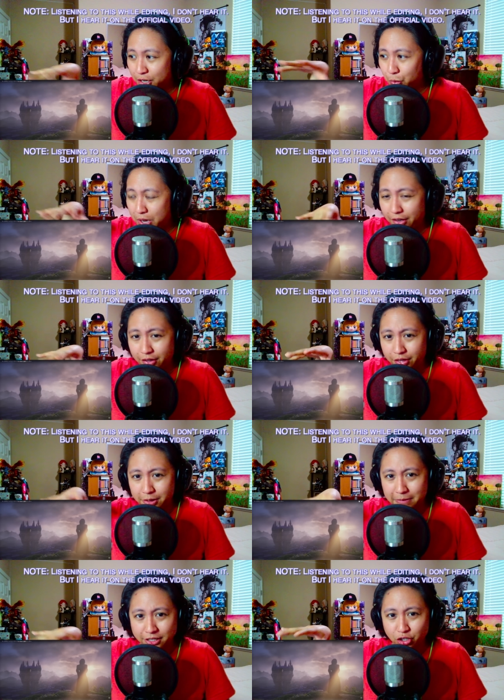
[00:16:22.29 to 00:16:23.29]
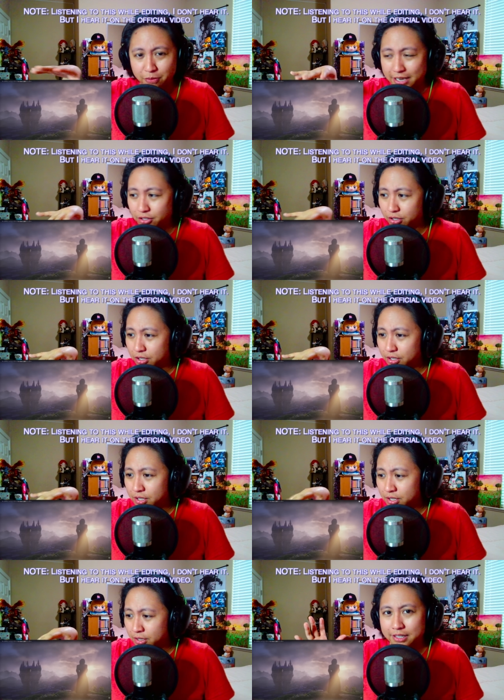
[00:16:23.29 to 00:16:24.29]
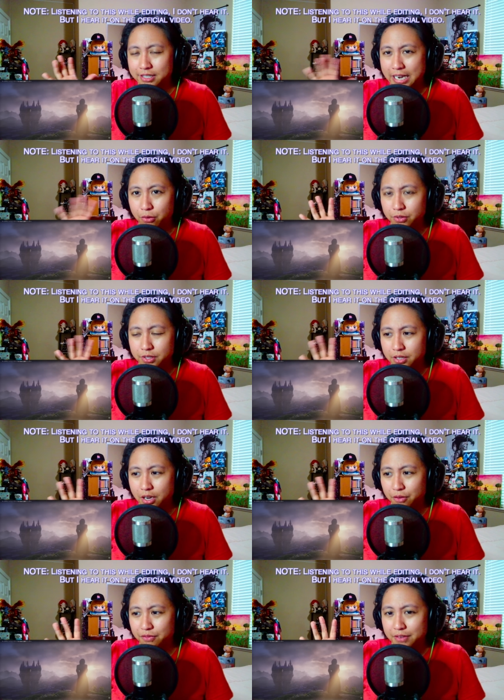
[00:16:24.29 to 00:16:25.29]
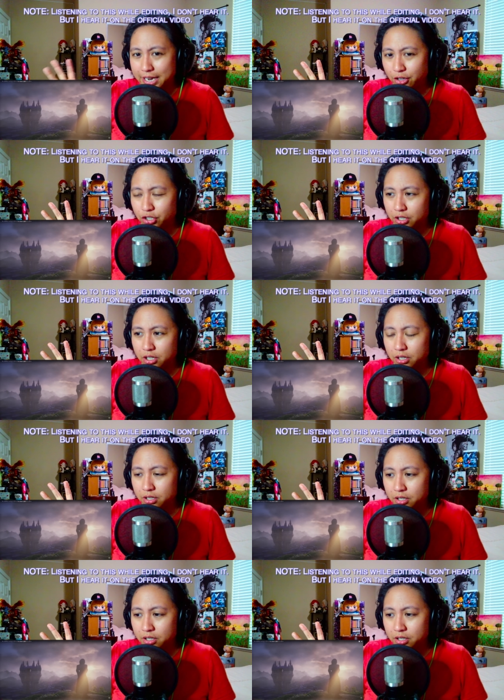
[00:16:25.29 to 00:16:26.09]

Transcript: with the master masters the sounds of nature